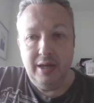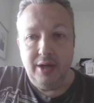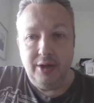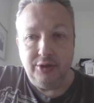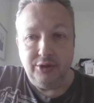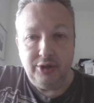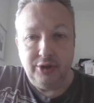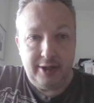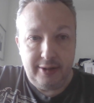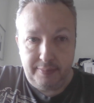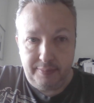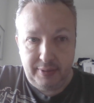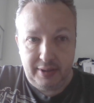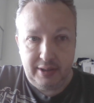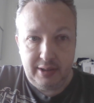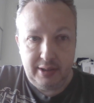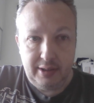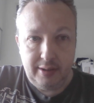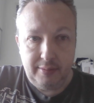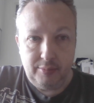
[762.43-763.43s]
Let It Be
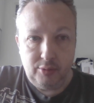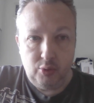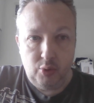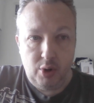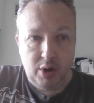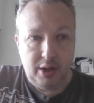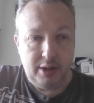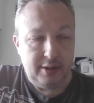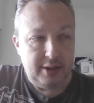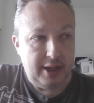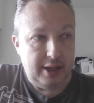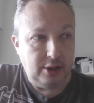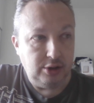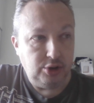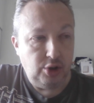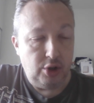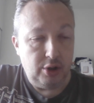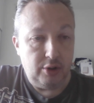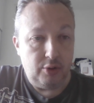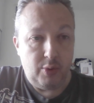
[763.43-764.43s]
hit number one, and
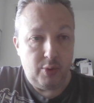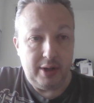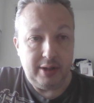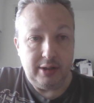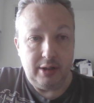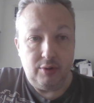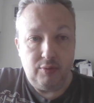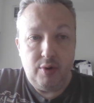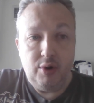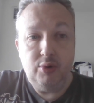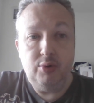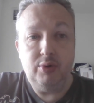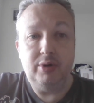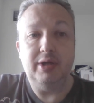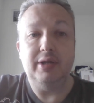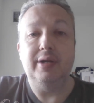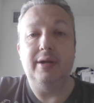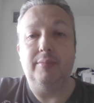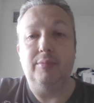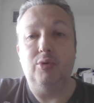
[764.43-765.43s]
Along a Winding Road
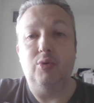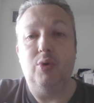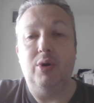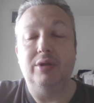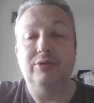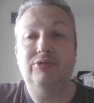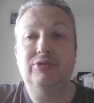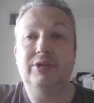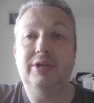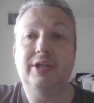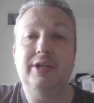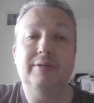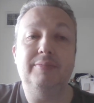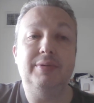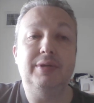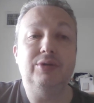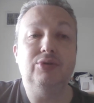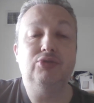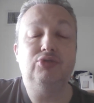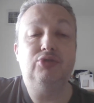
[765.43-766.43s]
hit number one. So then the
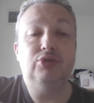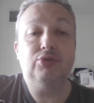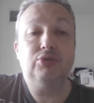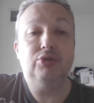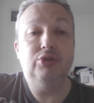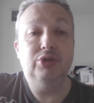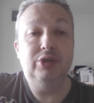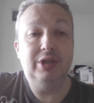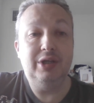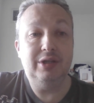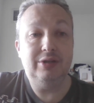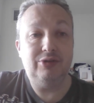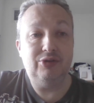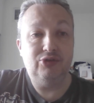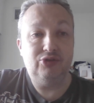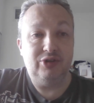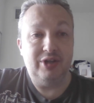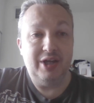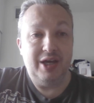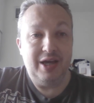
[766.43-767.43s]
Beatles took the lead to
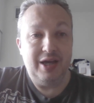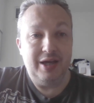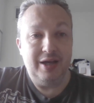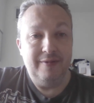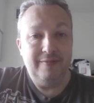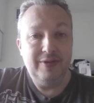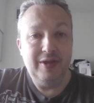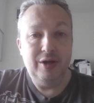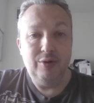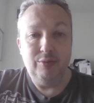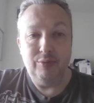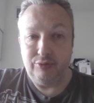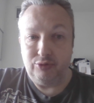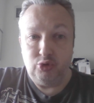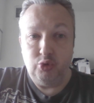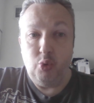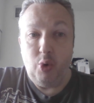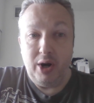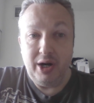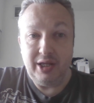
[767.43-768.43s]
stay with
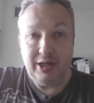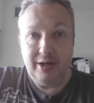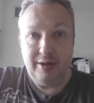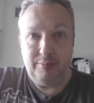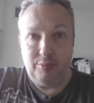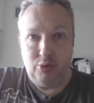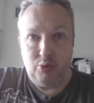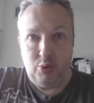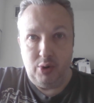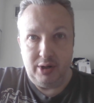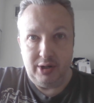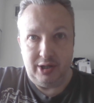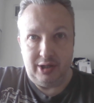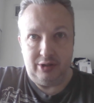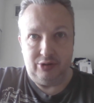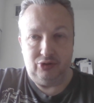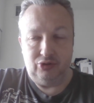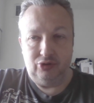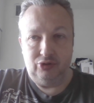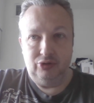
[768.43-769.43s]
20 number one
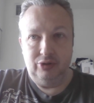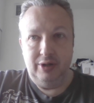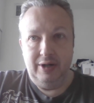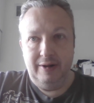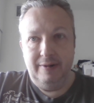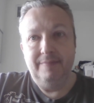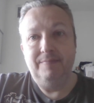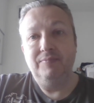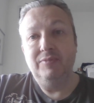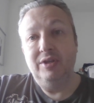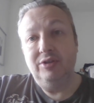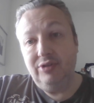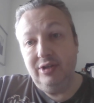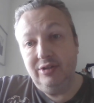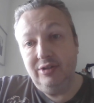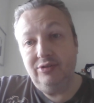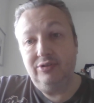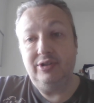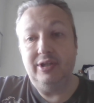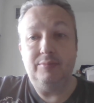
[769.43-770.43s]
hits.
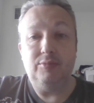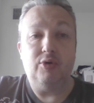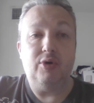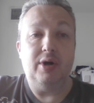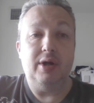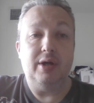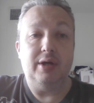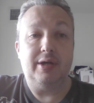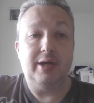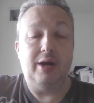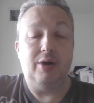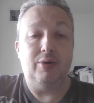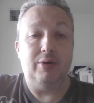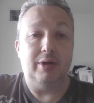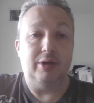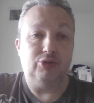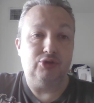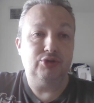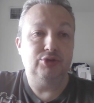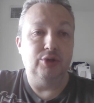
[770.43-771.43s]
Since then, Mariah Carey
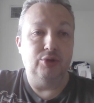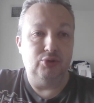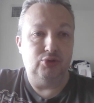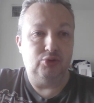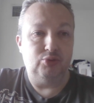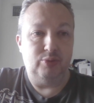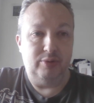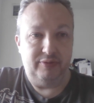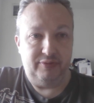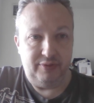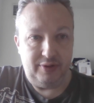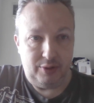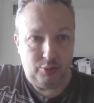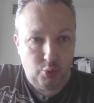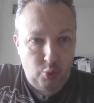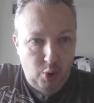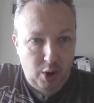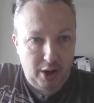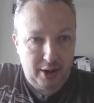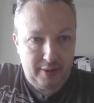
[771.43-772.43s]
has closed within
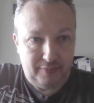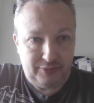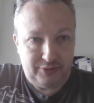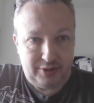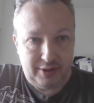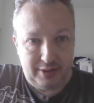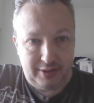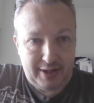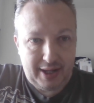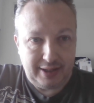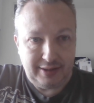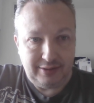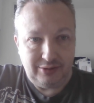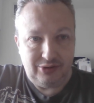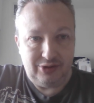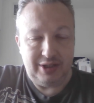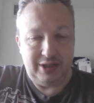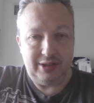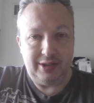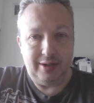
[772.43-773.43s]
one to 19
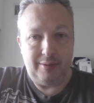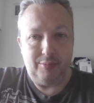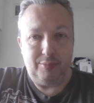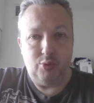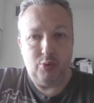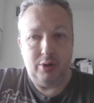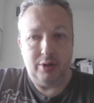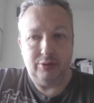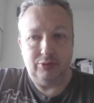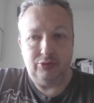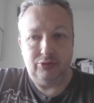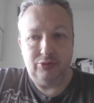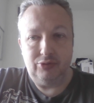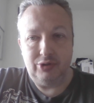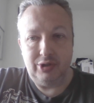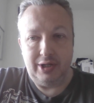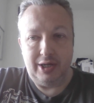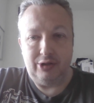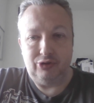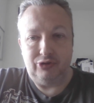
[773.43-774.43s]
number ones.
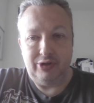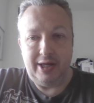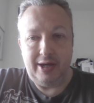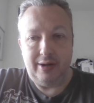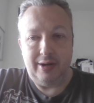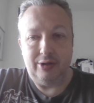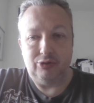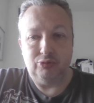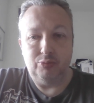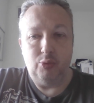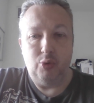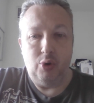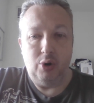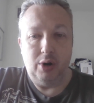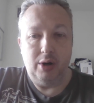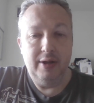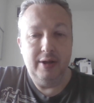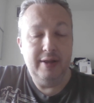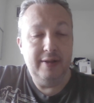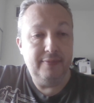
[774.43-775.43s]
She has now has more
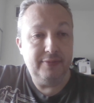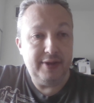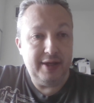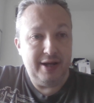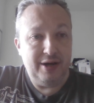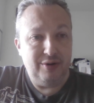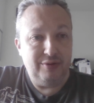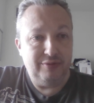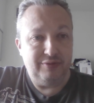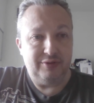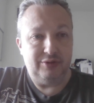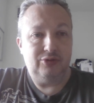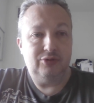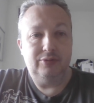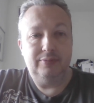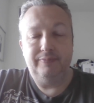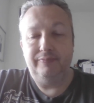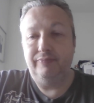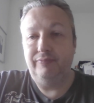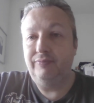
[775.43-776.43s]
then Elvis.
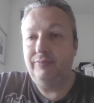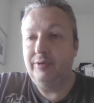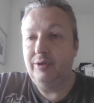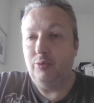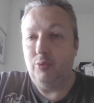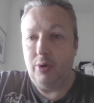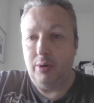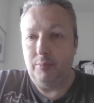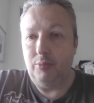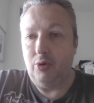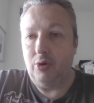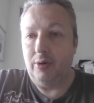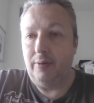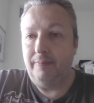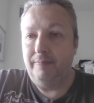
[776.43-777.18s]
One more.